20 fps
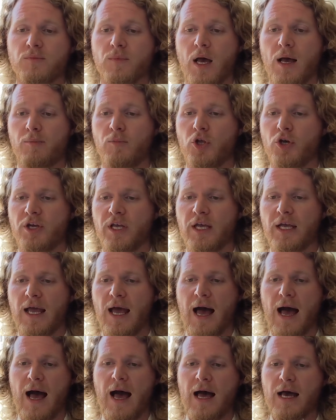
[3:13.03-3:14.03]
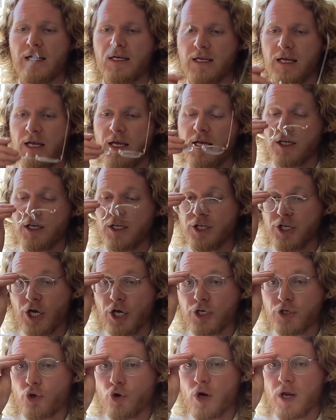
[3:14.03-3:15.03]
I'm looking at
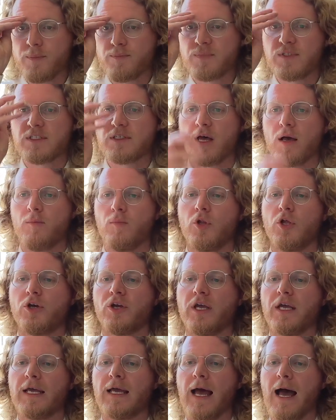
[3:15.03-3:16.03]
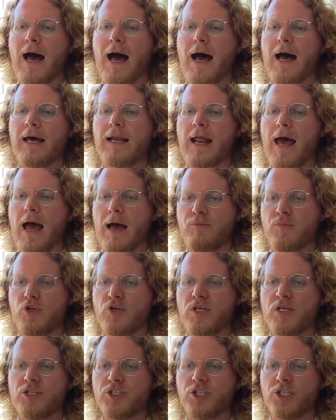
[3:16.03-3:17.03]
gun grips, I'm looking at
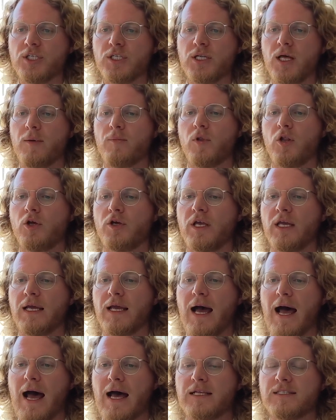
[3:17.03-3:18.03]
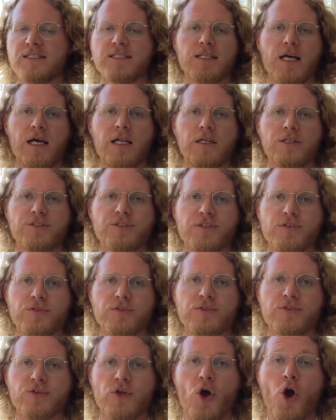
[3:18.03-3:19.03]
ammunition, I'm looking at
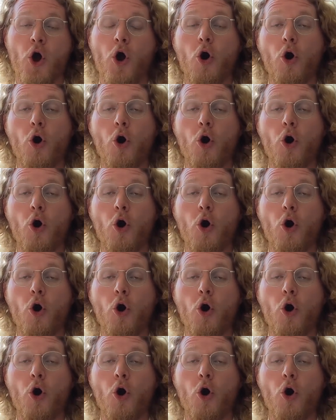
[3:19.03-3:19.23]
silencers.